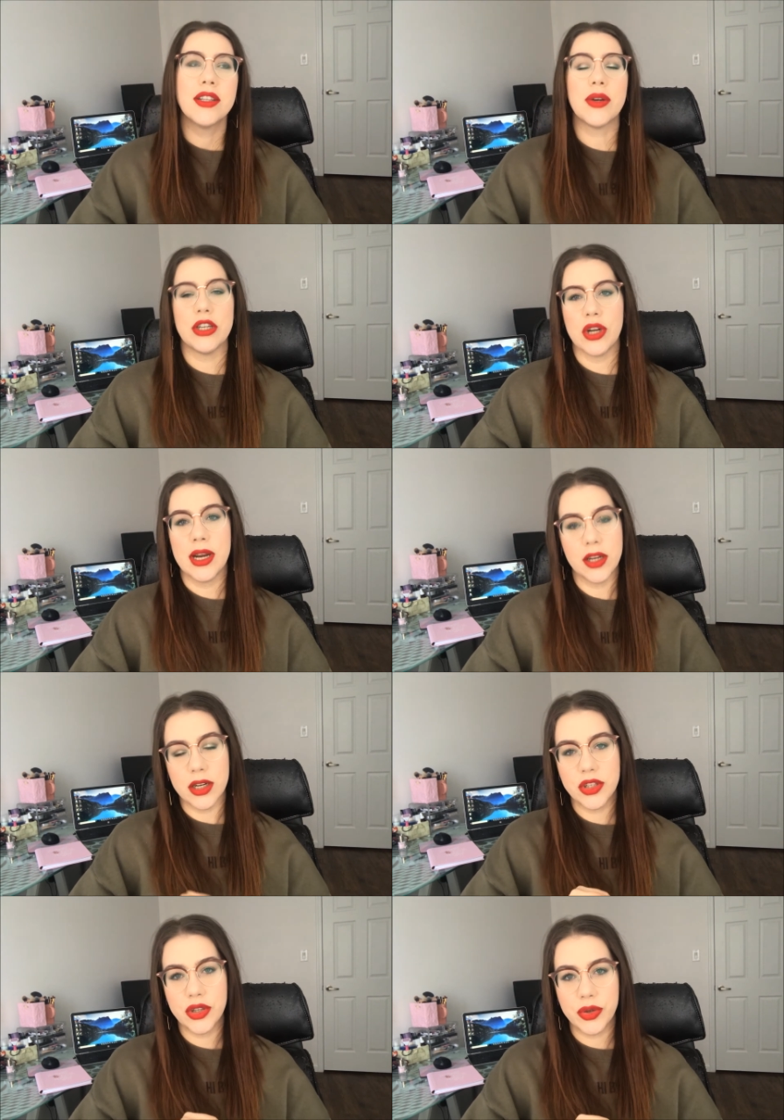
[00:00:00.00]
so I try
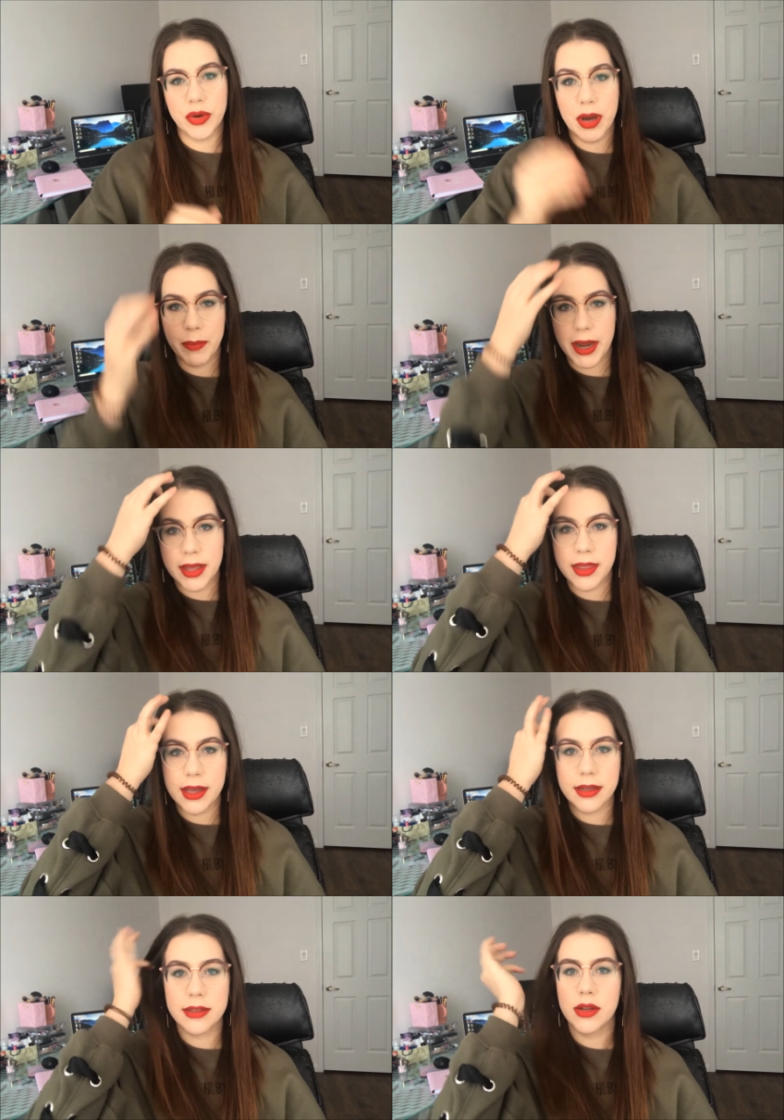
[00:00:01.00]
not to buy
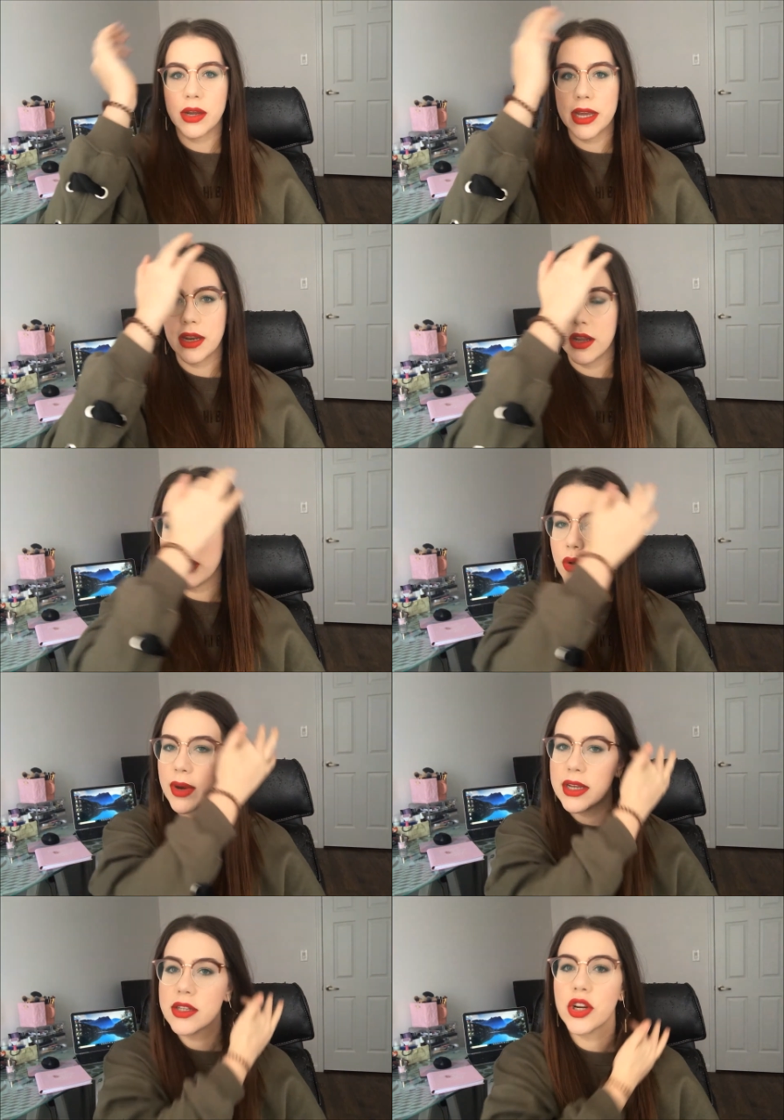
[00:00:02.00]
things in
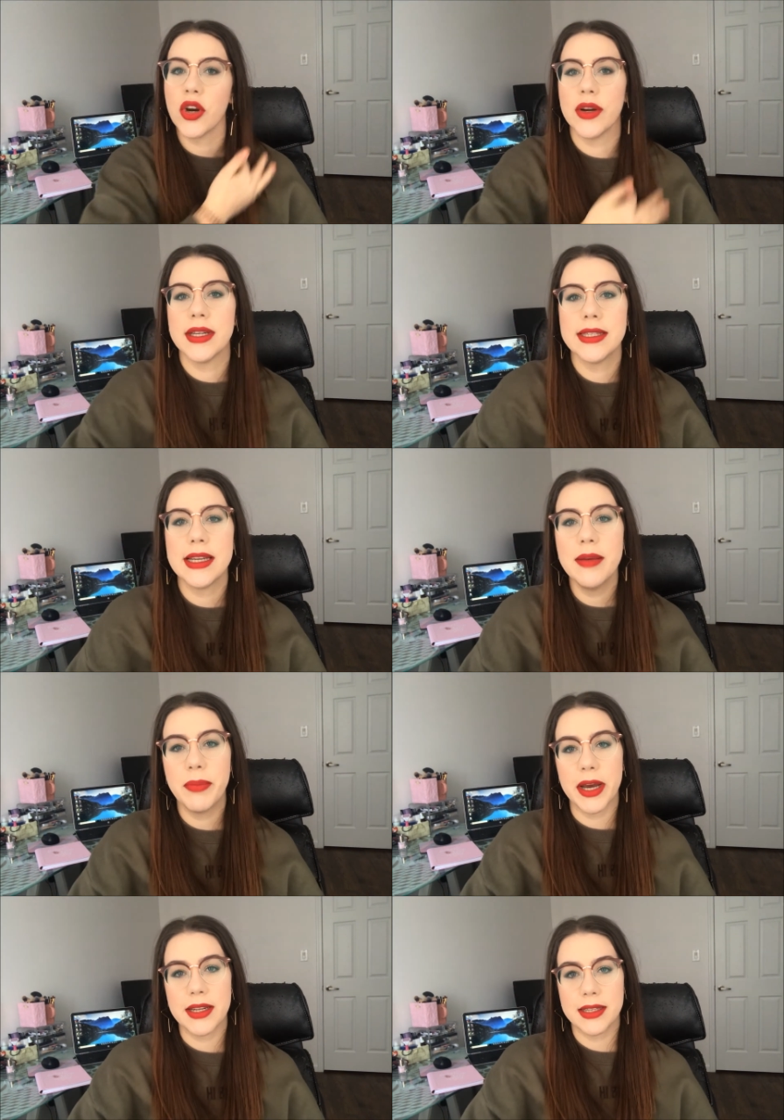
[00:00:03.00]
US
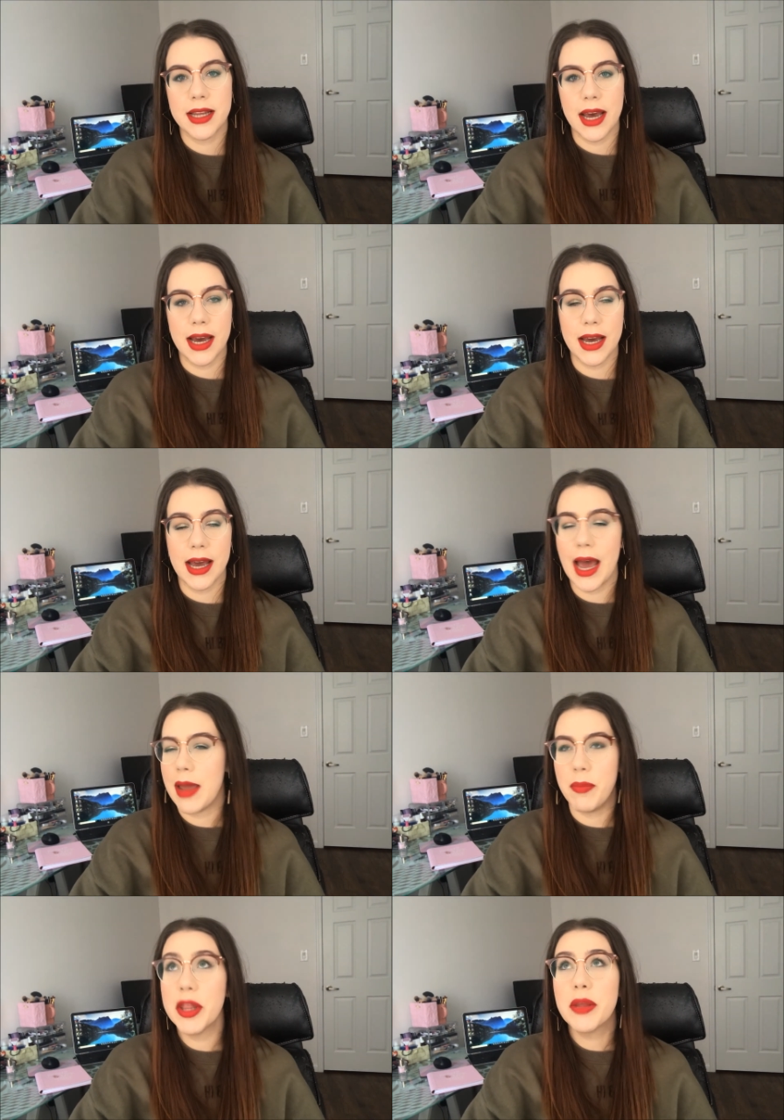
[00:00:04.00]
currency, but
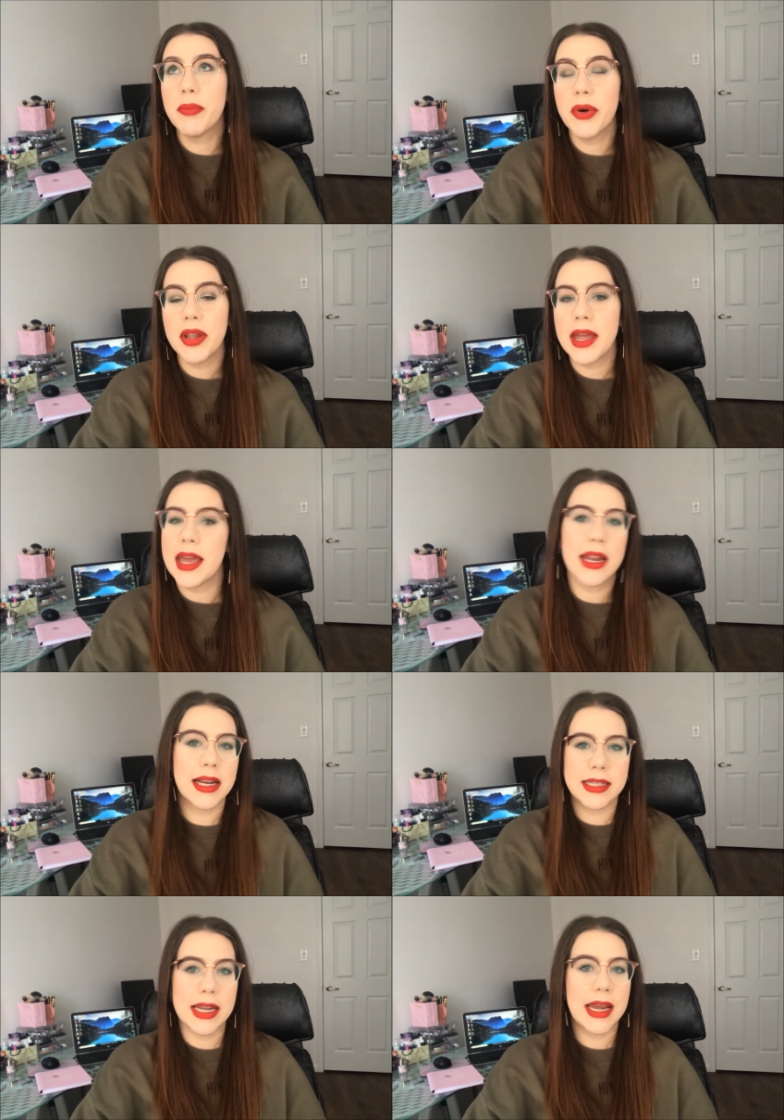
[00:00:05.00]
I bit the bullet and
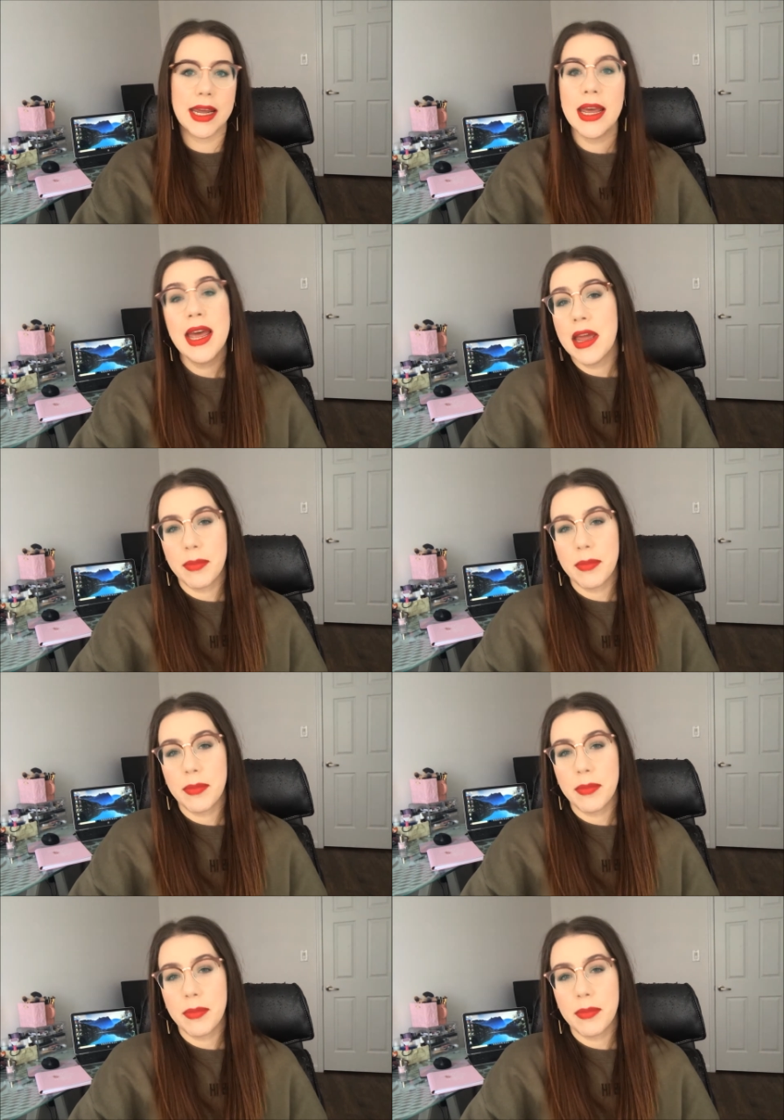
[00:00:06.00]
I did it.